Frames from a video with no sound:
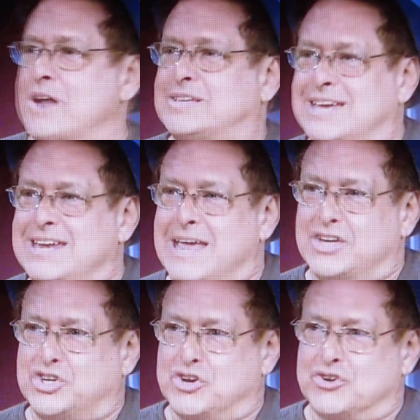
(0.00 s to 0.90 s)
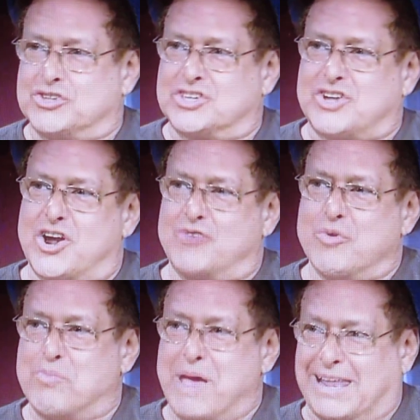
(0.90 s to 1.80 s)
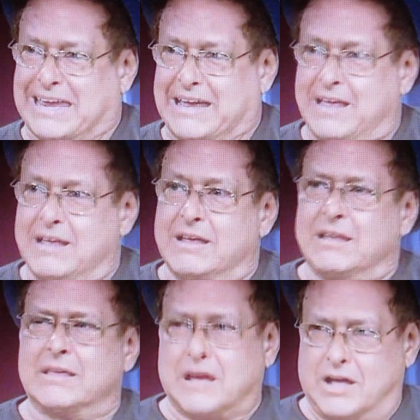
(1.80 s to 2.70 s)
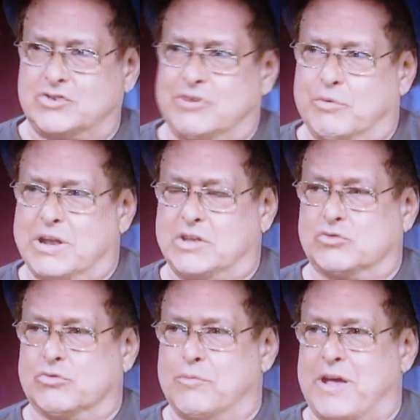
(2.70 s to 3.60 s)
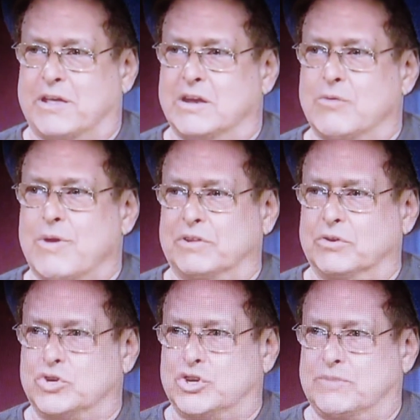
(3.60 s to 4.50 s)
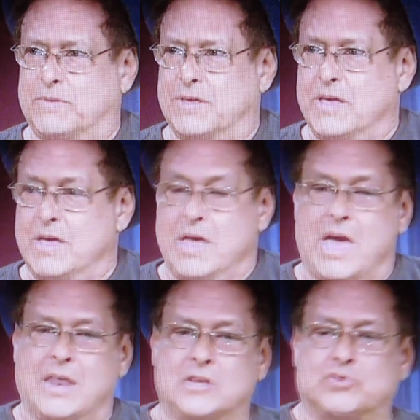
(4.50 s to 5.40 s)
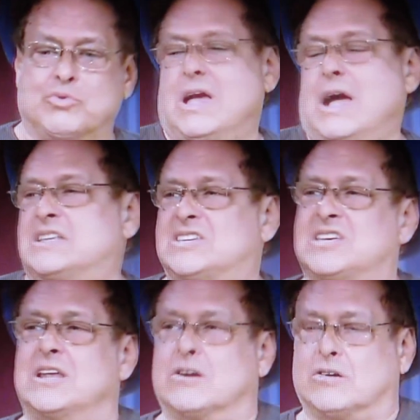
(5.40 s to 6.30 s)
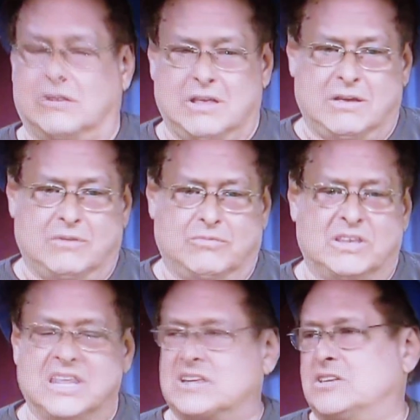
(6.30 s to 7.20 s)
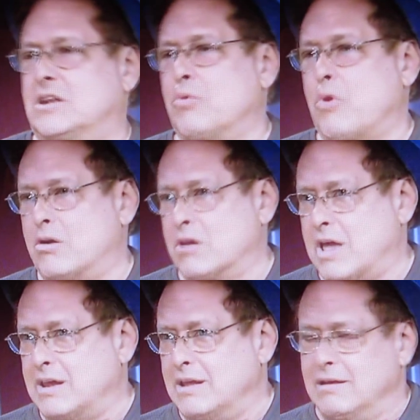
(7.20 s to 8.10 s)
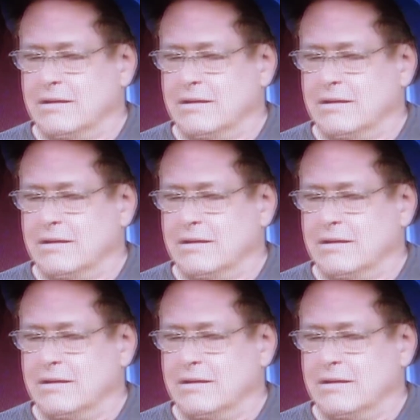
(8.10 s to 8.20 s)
our teenage years and started rebelling, the country went into rebellion and revolution. And as we got cynical with Nixon and Watergate,